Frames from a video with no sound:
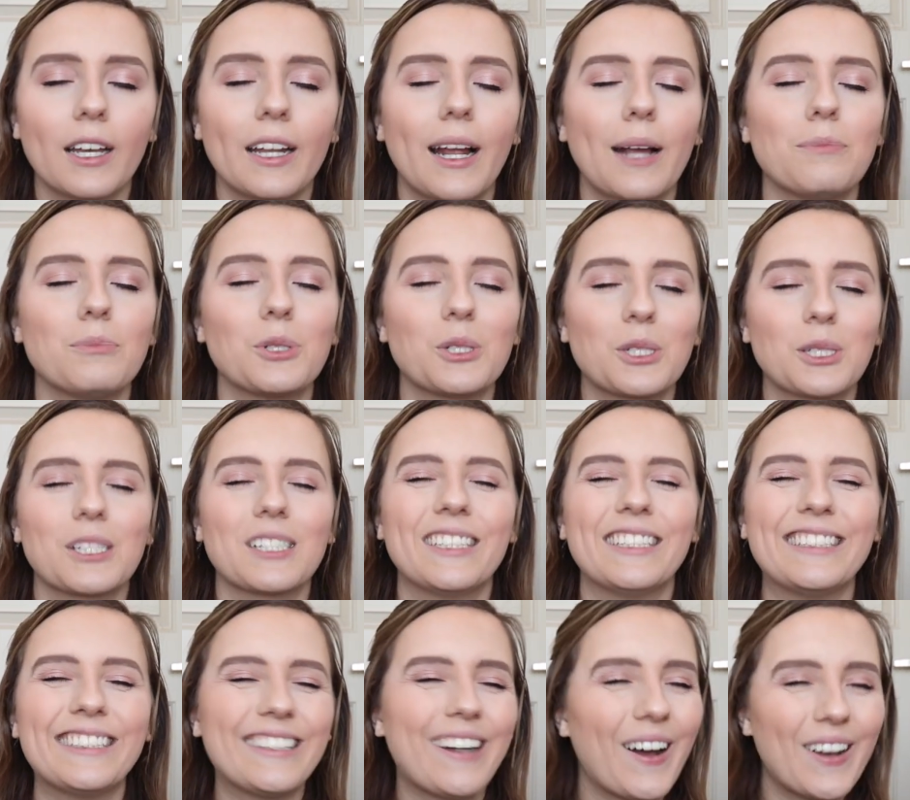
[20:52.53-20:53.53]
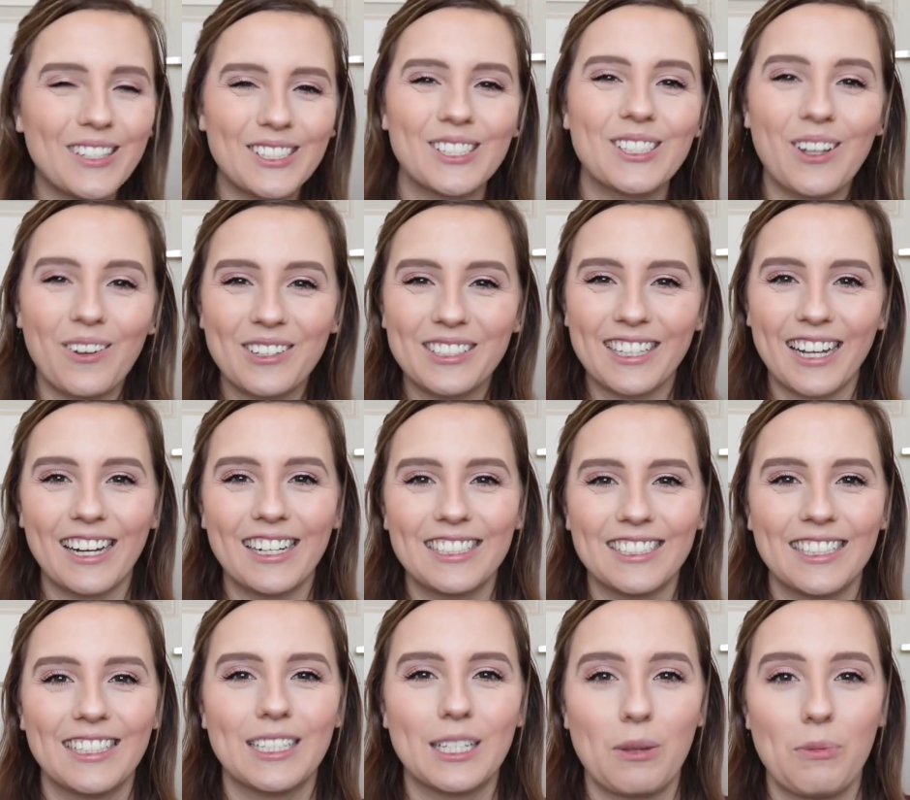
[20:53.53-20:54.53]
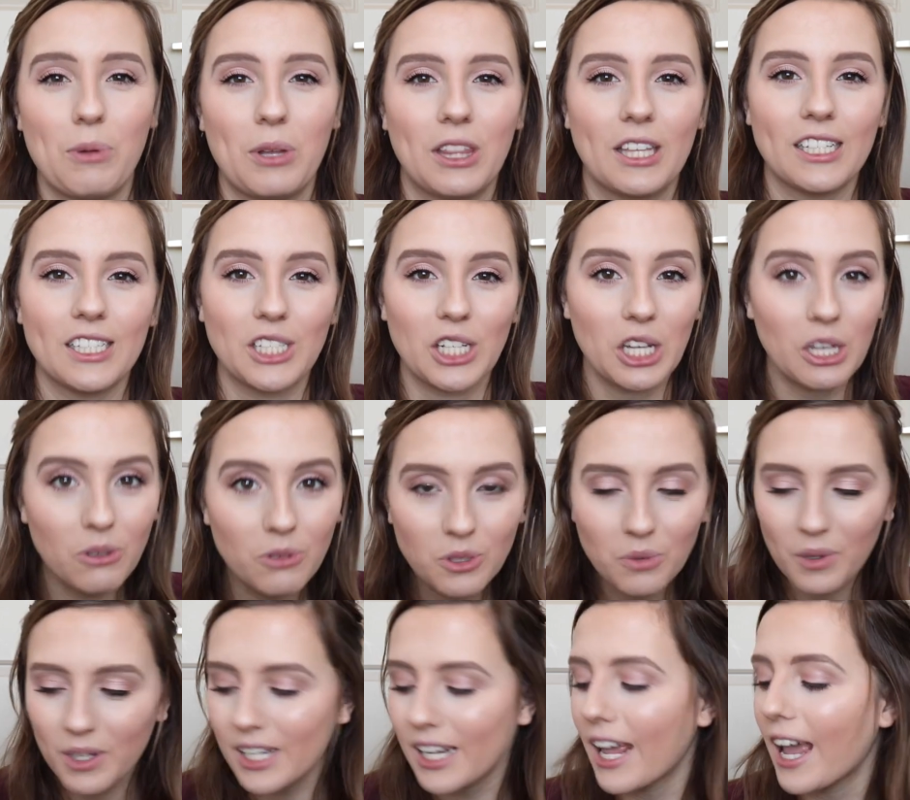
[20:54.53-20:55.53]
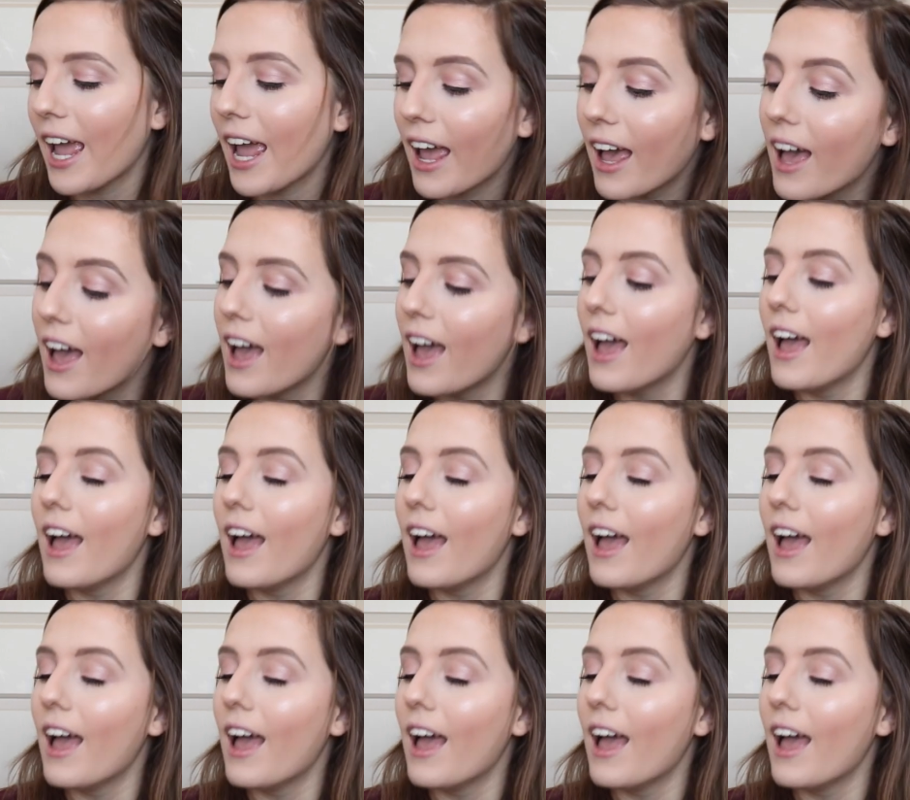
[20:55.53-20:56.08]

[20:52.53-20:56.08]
And I'm just so excited to get to put these to use one day,